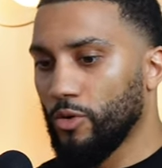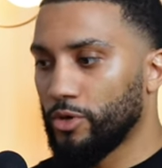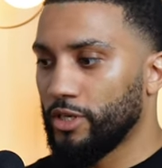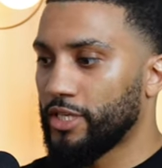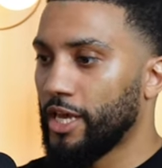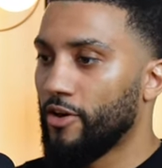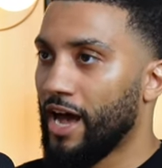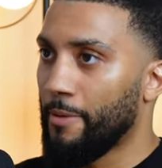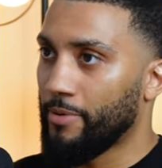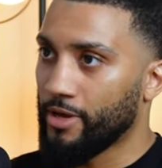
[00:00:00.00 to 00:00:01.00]
Would you say you're
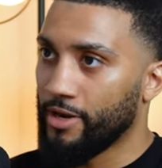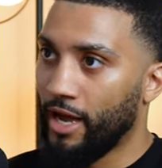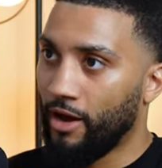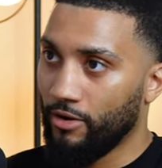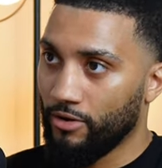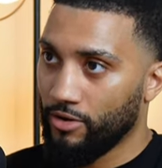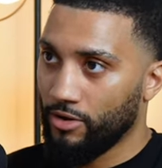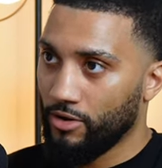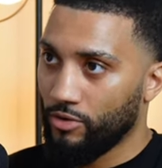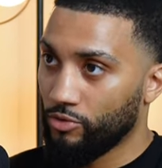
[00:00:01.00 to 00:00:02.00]
happier now?
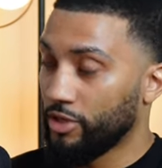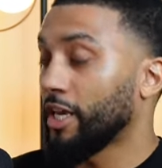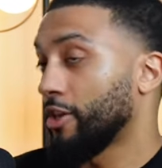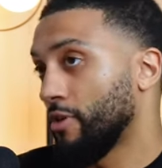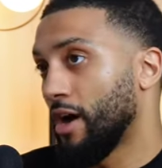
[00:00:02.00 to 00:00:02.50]
Would you say you